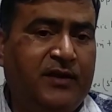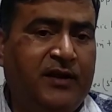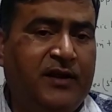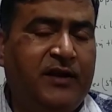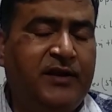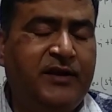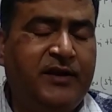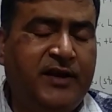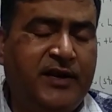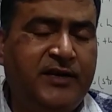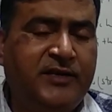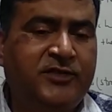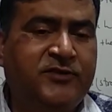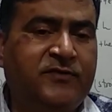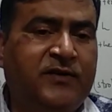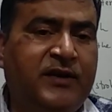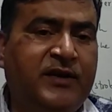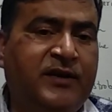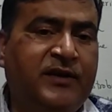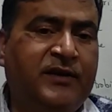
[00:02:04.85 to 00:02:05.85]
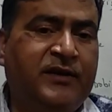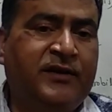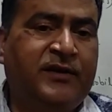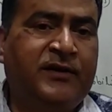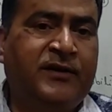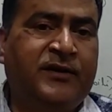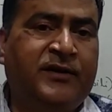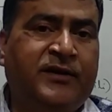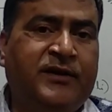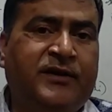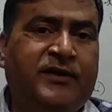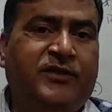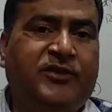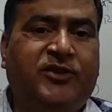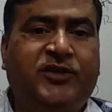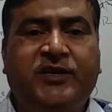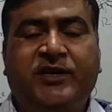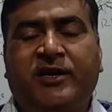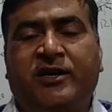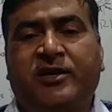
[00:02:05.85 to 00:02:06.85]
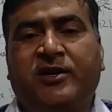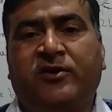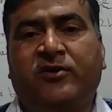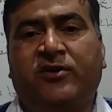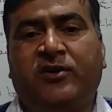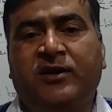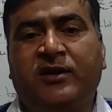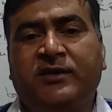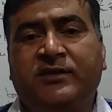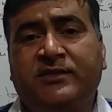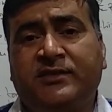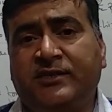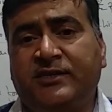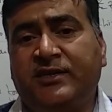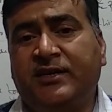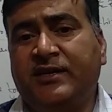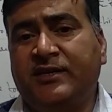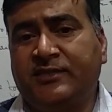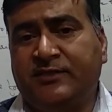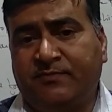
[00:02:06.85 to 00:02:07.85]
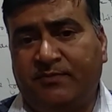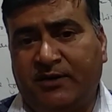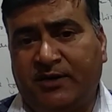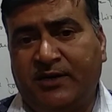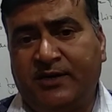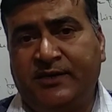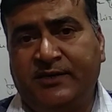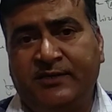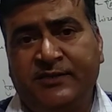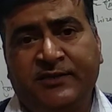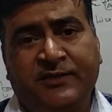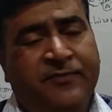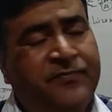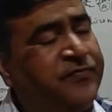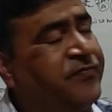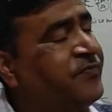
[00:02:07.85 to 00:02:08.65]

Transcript: And that's why they are called seedless plants.